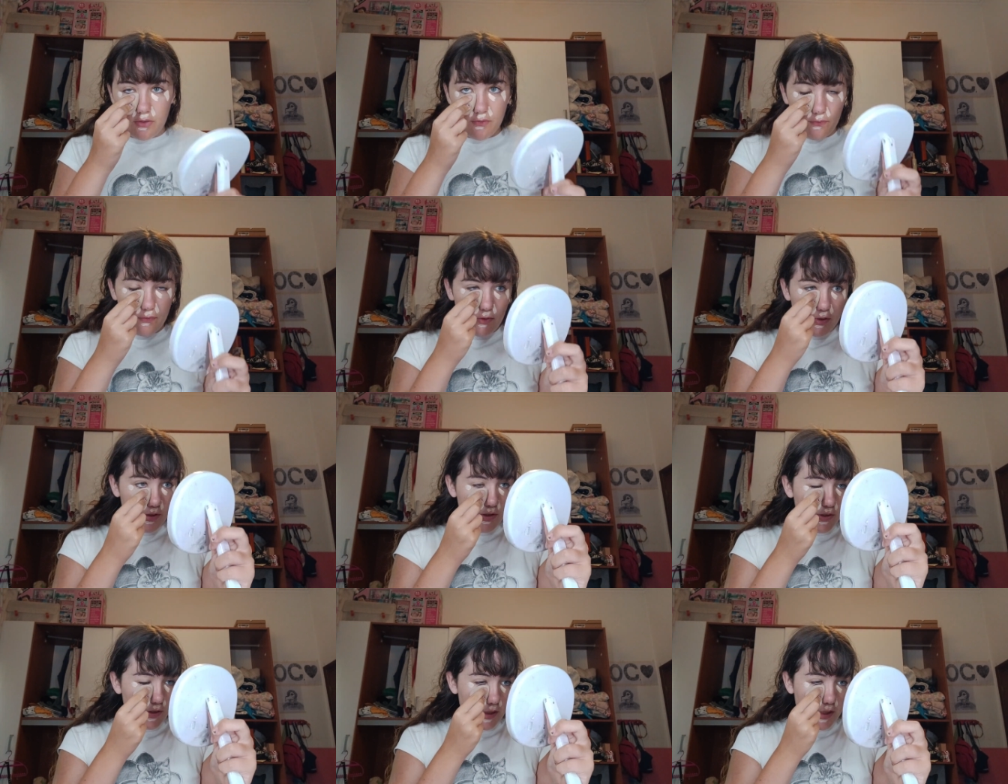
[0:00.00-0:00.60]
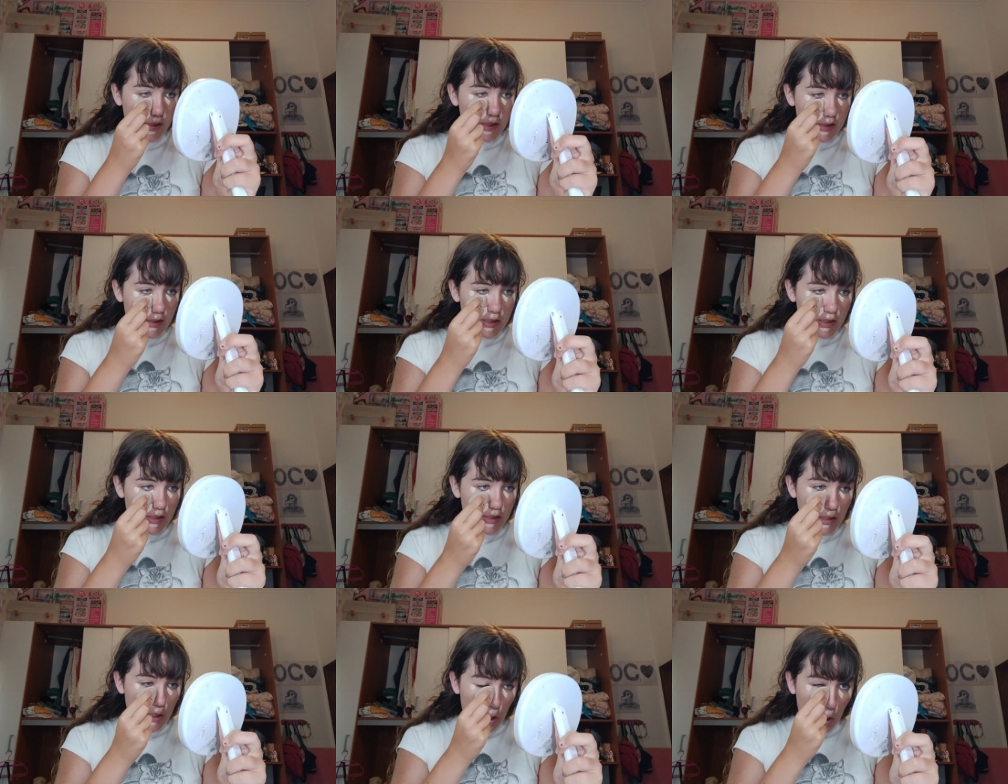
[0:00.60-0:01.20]
For the
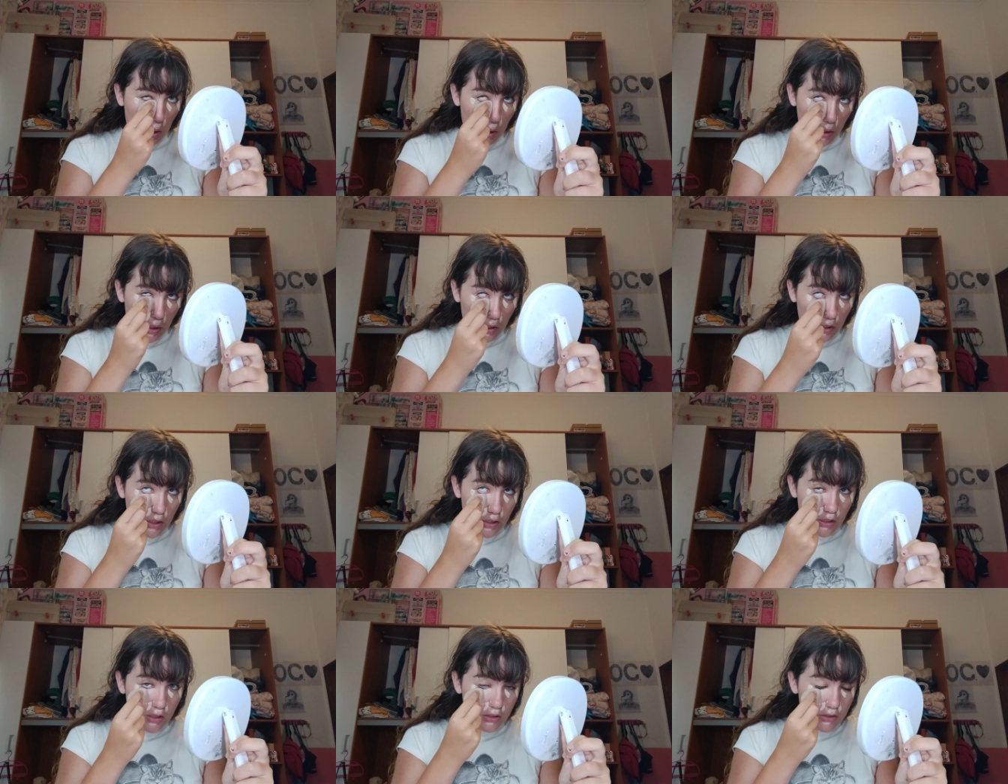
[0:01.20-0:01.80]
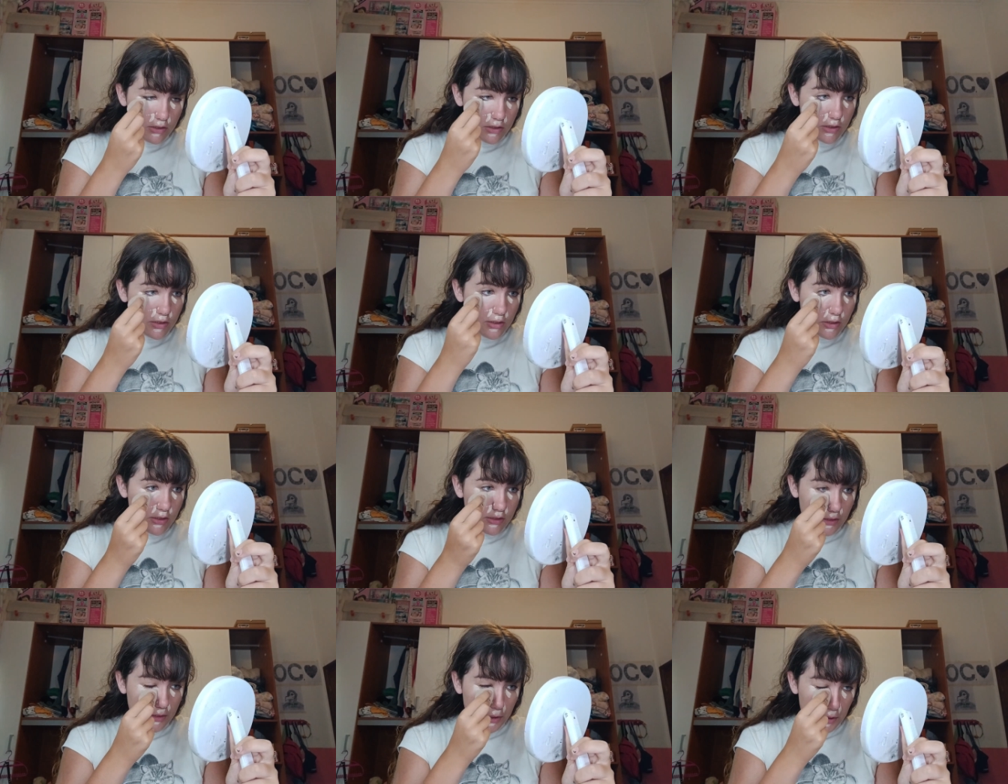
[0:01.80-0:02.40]
rest,
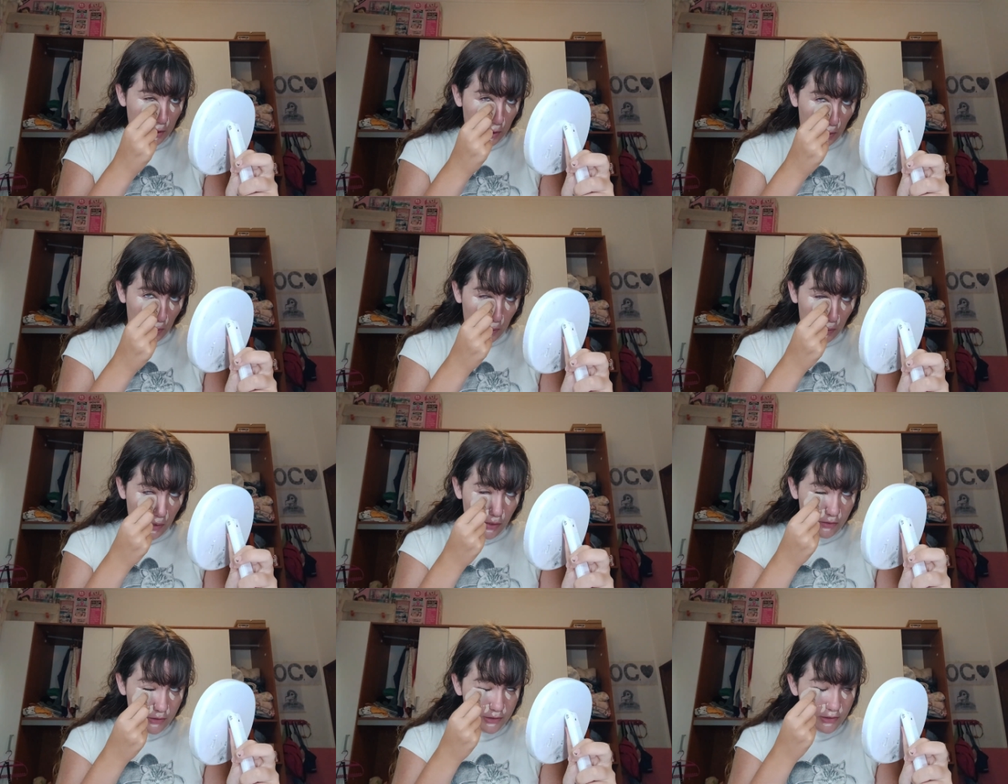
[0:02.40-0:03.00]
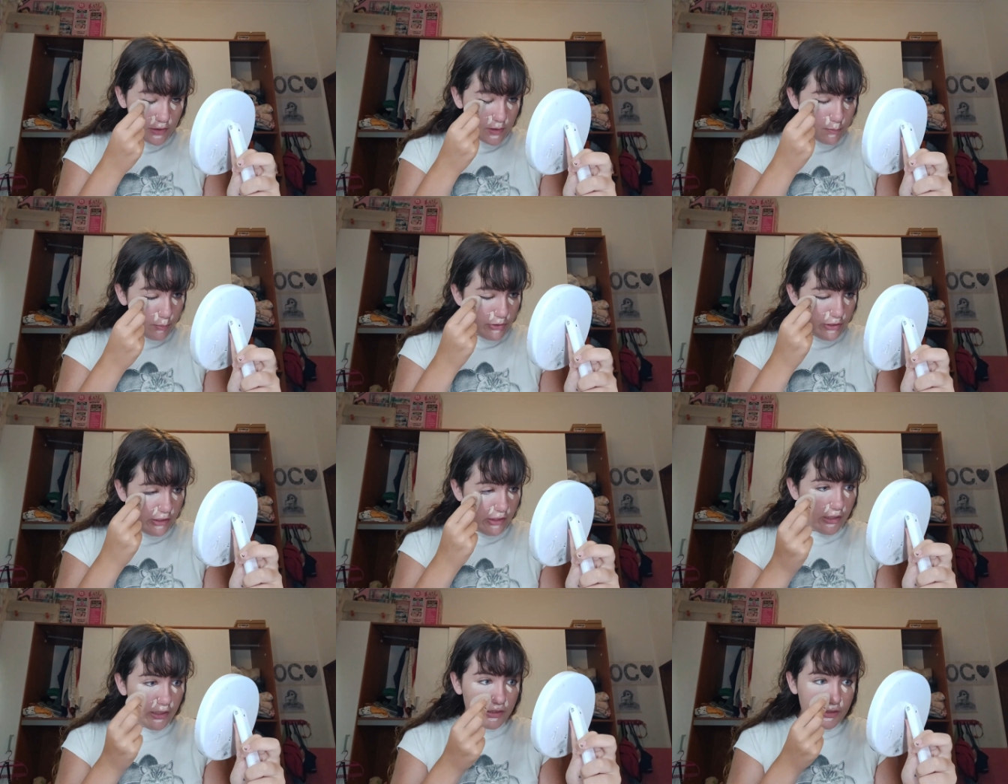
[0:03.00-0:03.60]
it's like on the
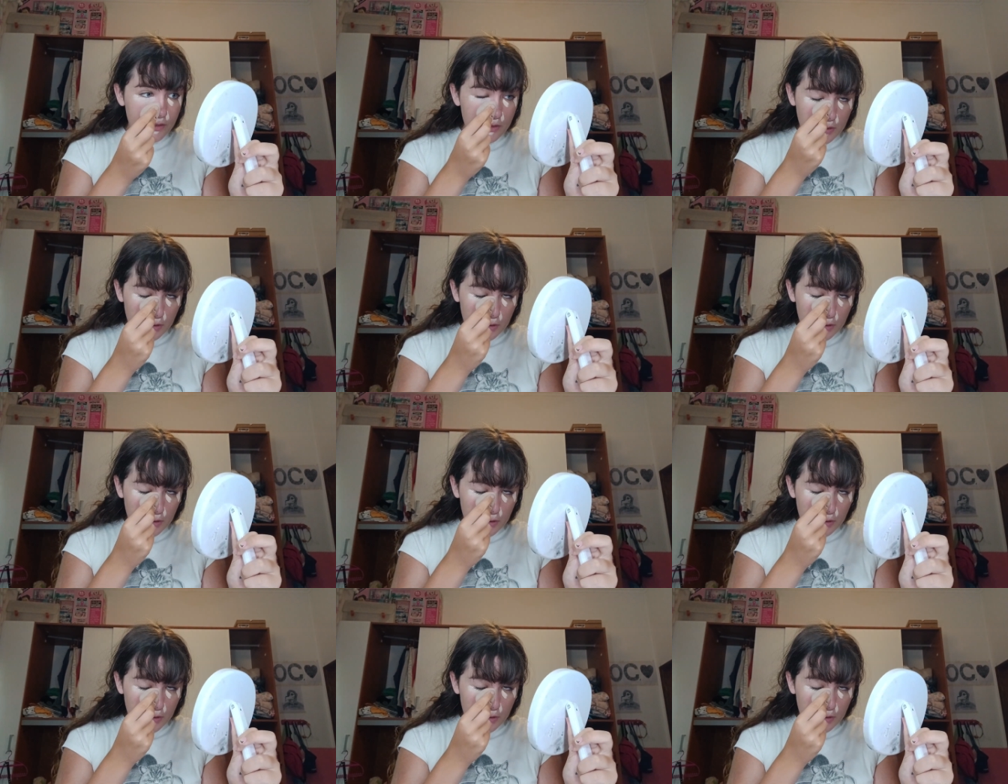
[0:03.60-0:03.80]
spot.